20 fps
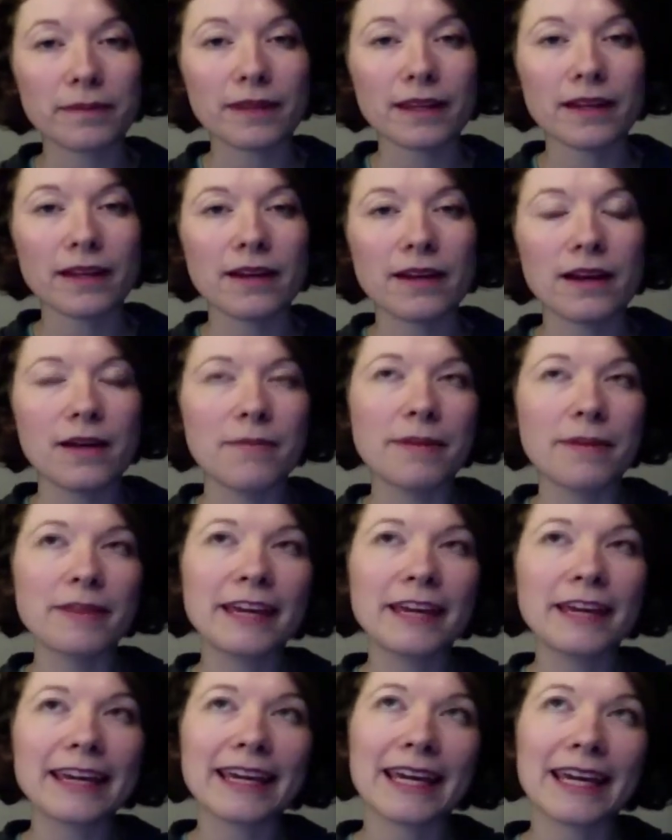but they
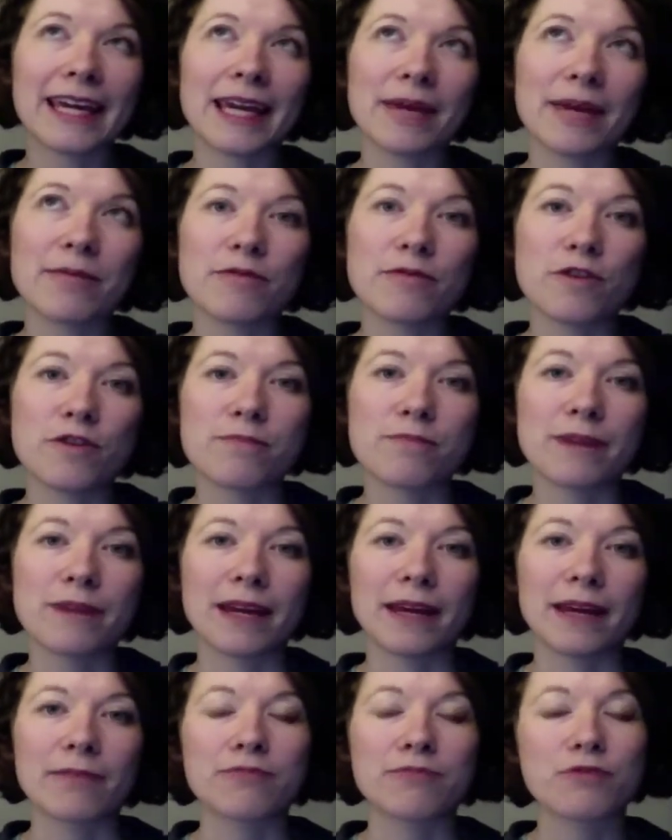came from a
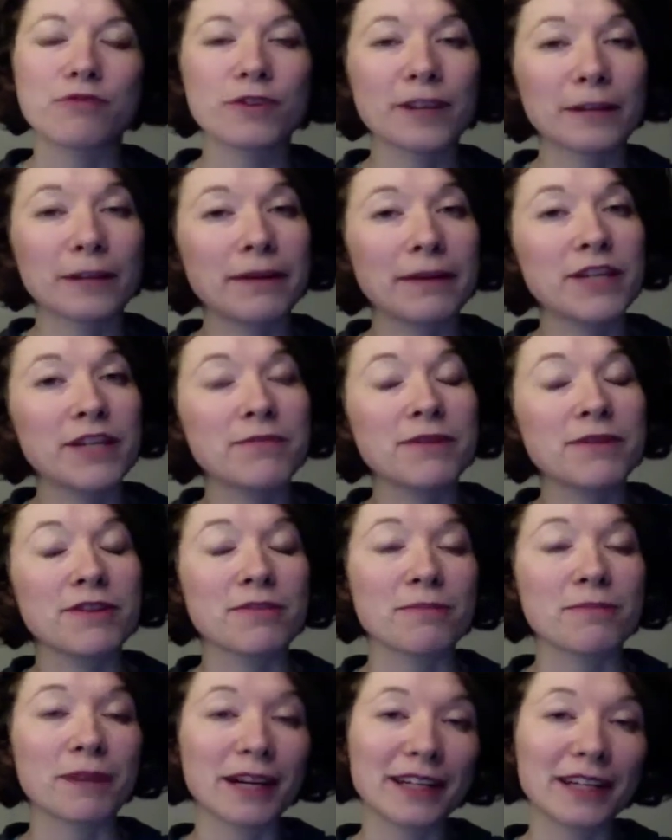product management or
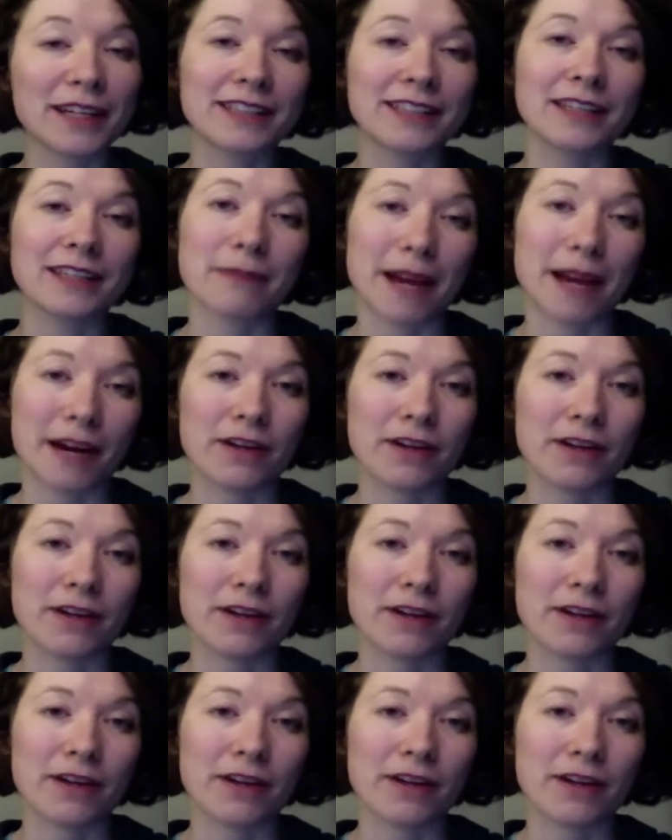marketing background.